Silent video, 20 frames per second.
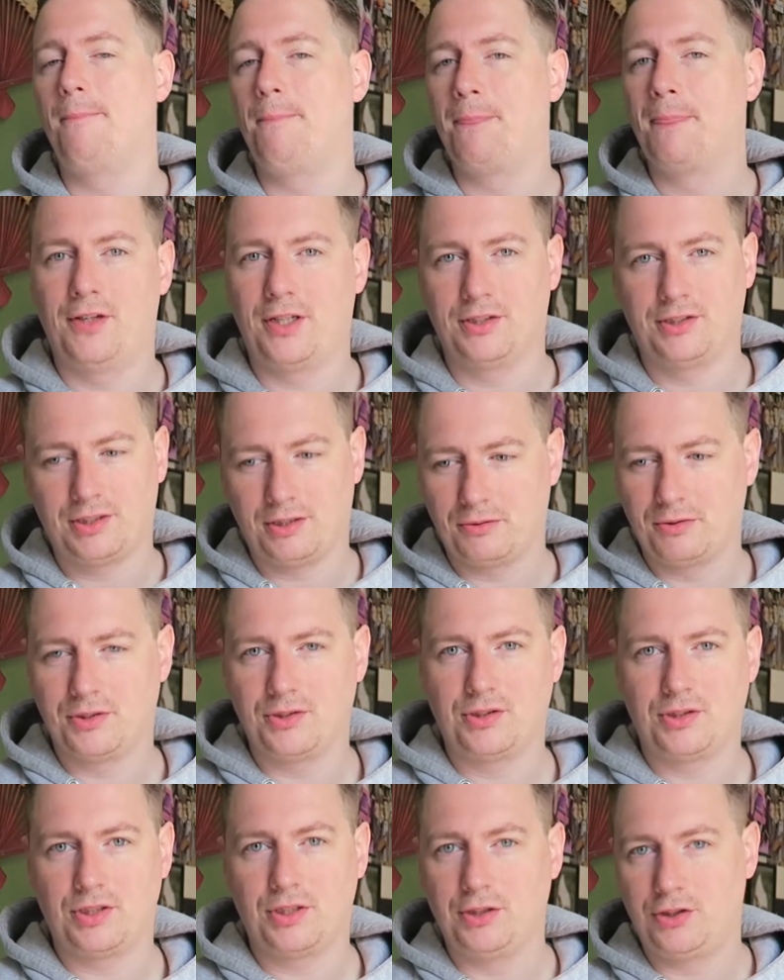First I
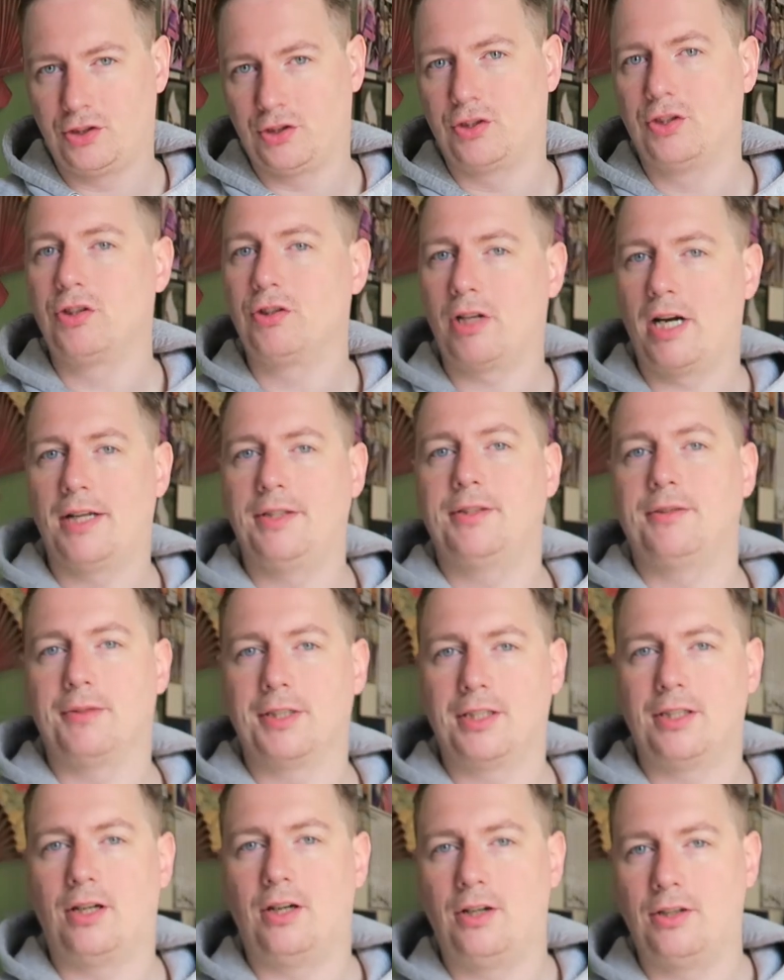was just trying to
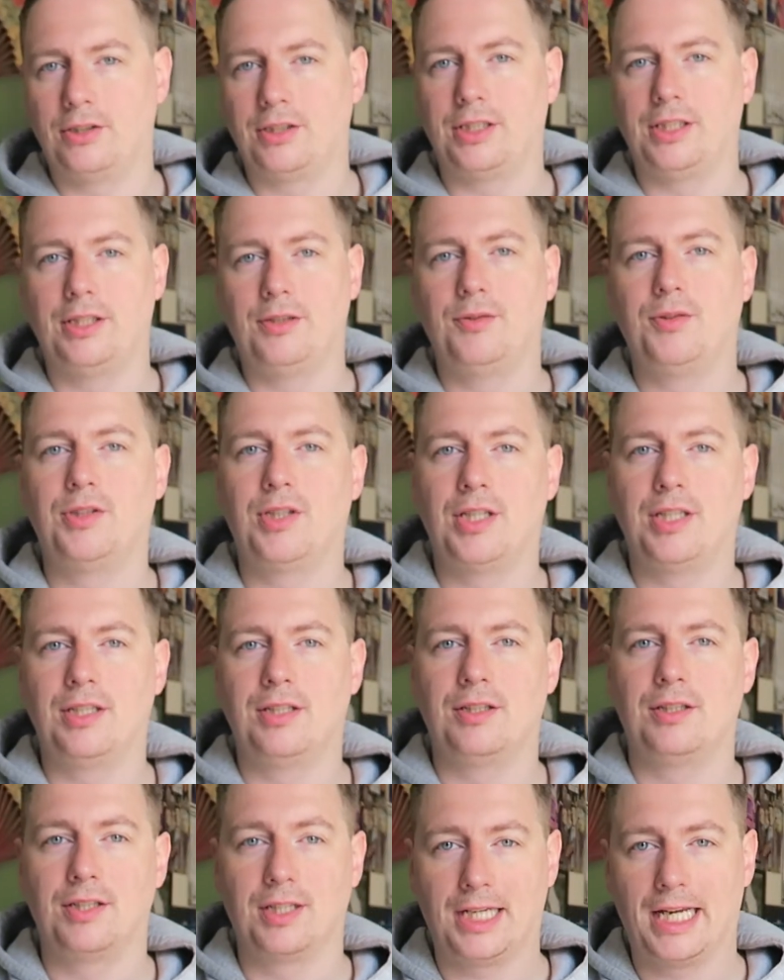record
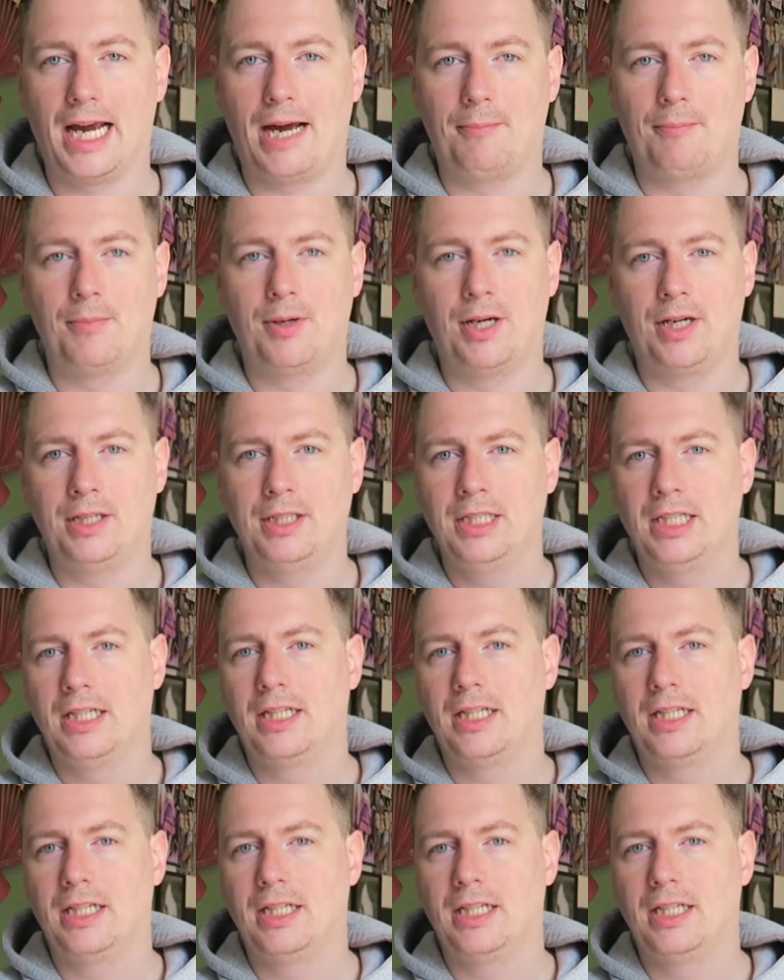using the camera.